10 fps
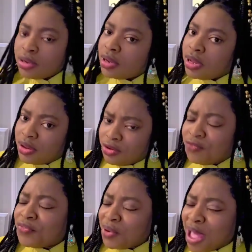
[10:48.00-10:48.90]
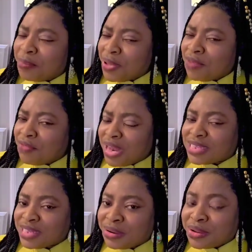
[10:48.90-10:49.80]
you feel happy even as
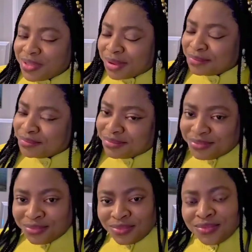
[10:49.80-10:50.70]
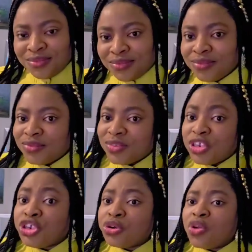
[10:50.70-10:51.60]
a nurse that, it
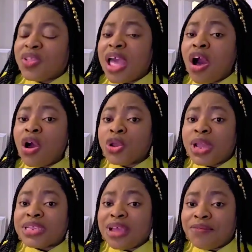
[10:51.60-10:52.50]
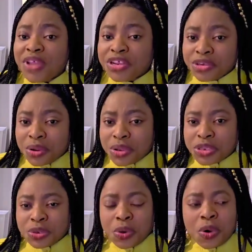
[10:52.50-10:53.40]
shows all your interventions,
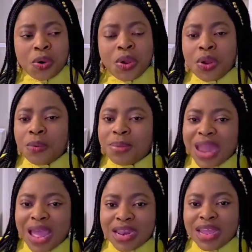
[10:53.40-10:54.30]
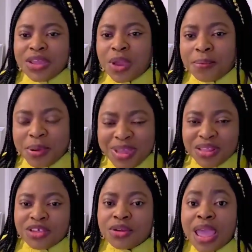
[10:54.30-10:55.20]
your planning, your
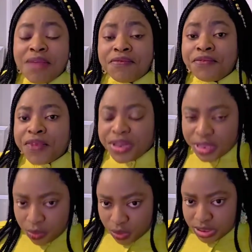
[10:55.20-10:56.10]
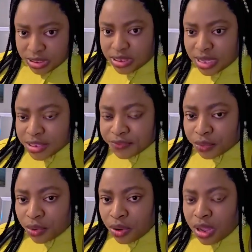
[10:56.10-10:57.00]
implementation, everything was successful.
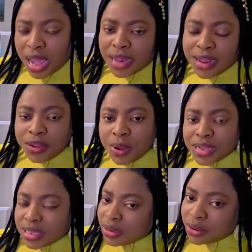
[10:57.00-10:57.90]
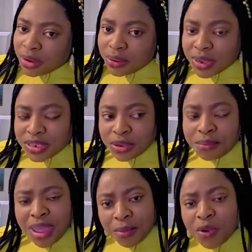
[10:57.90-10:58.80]
And then you ask another question,
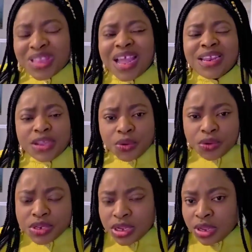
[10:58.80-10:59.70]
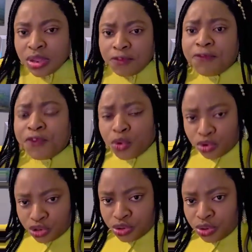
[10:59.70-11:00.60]
man, what are the good
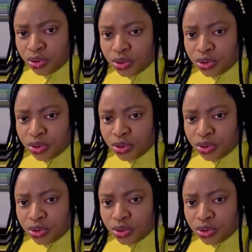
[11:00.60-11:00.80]
food that